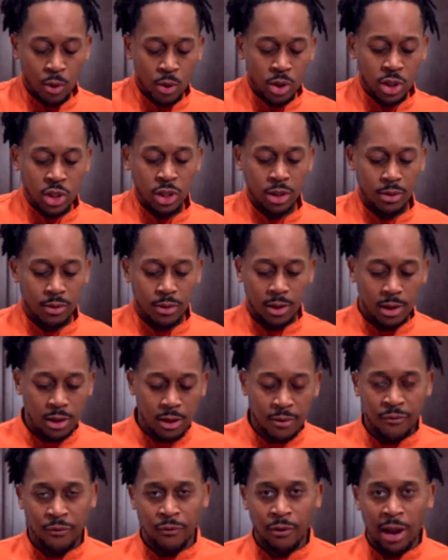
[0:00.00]
course
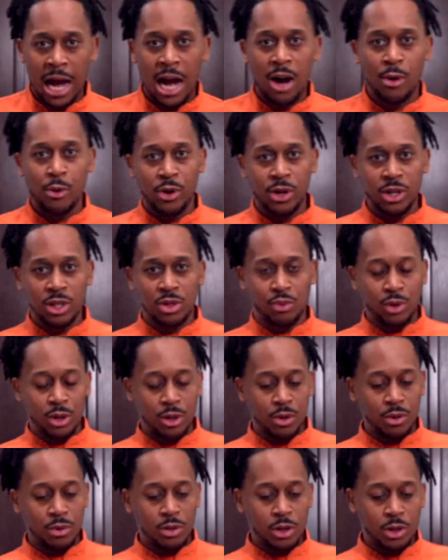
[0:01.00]
your flour is
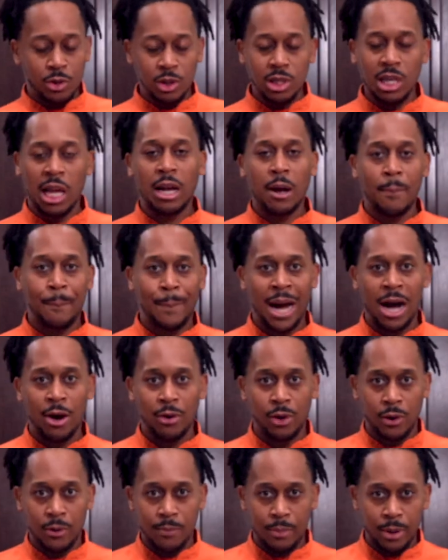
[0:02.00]
real, you know, it's like a
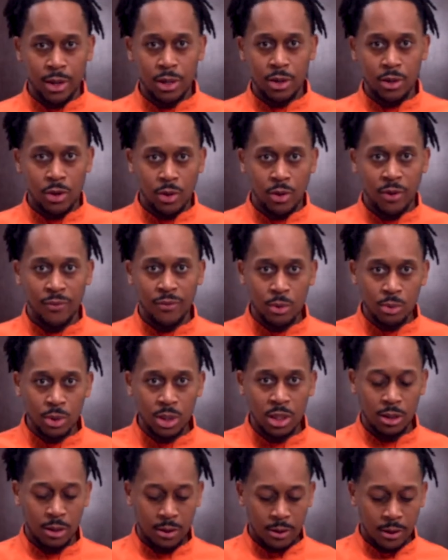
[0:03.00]
powder, but you know, if you was
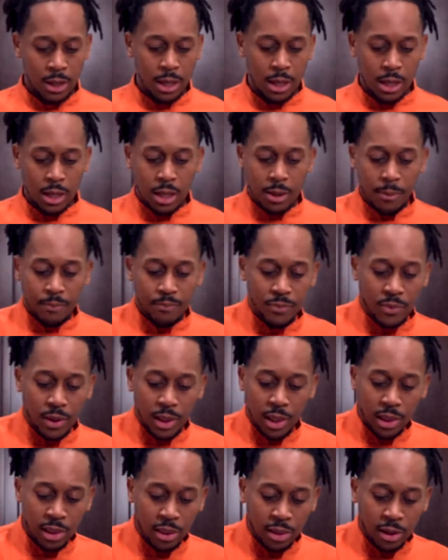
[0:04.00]
to
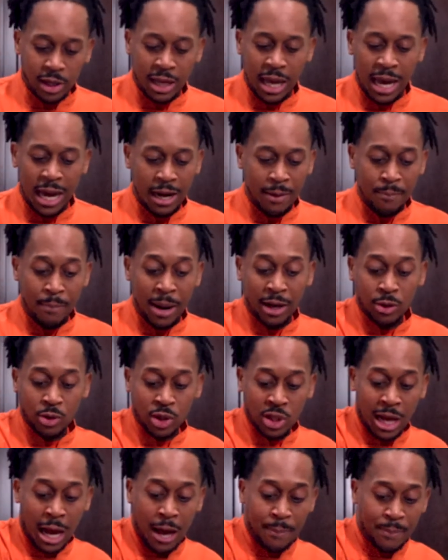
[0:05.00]
look at it
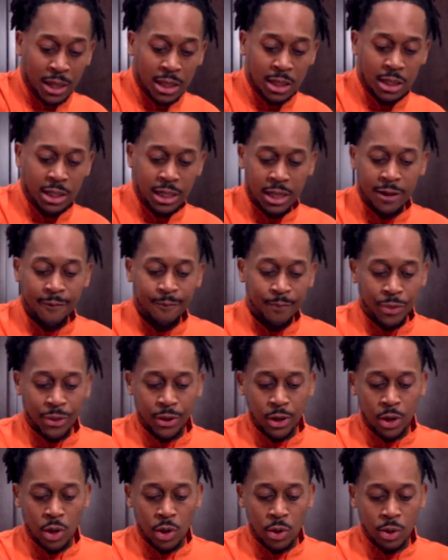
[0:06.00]
microscopically,
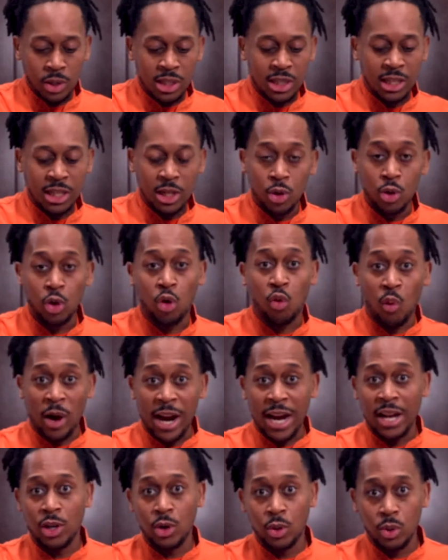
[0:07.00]
you know, it's still
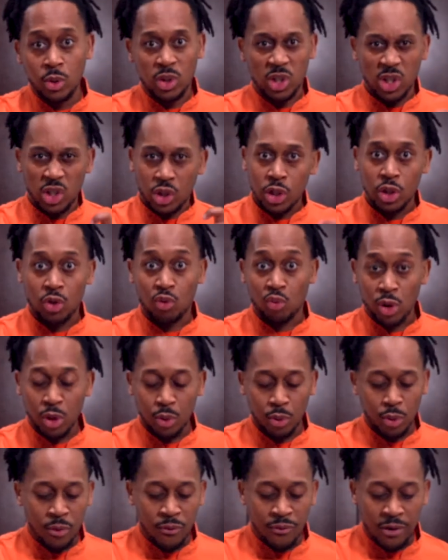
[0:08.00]
granules. It's just
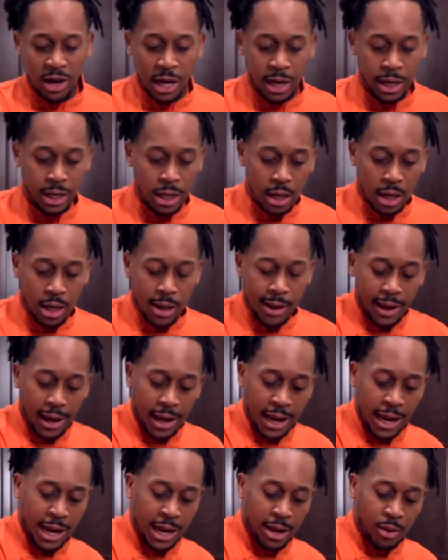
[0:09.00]
real fine.
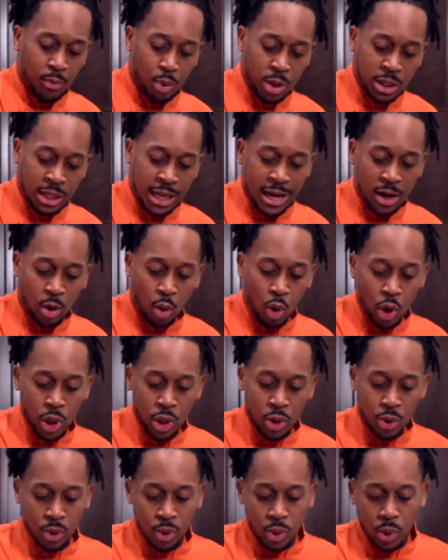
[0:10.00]
And what that
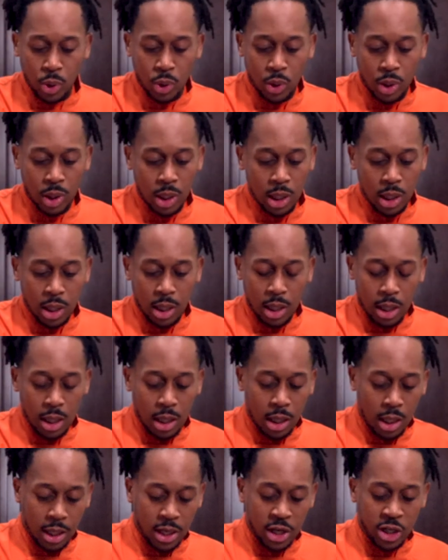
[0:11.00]
oil
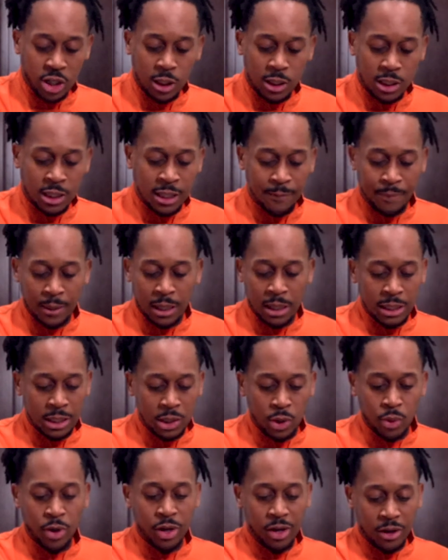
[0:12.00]
is typically
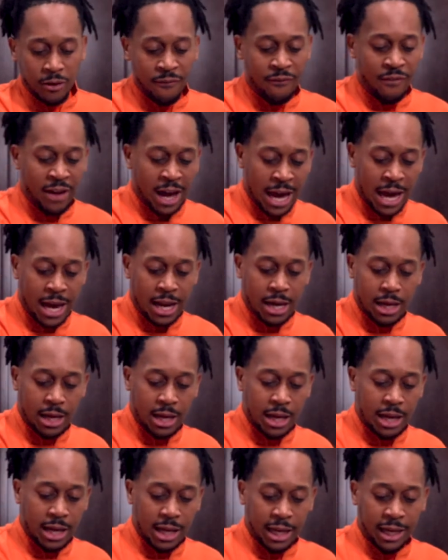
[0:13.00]
doing, your fat,
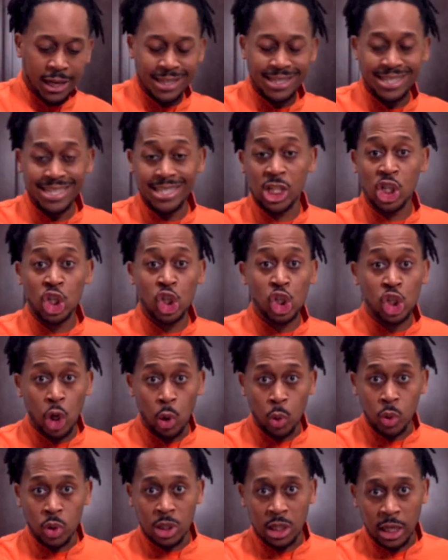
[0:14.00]
is it's
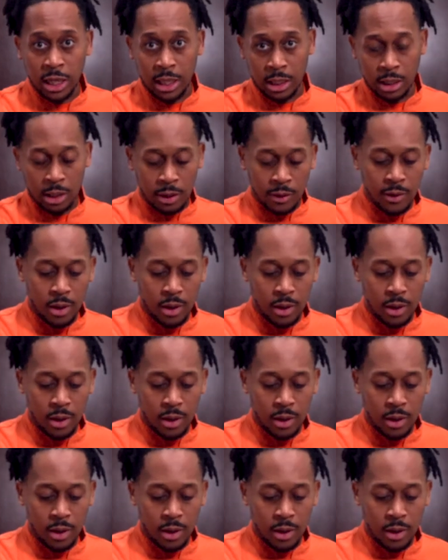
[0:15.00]
toasting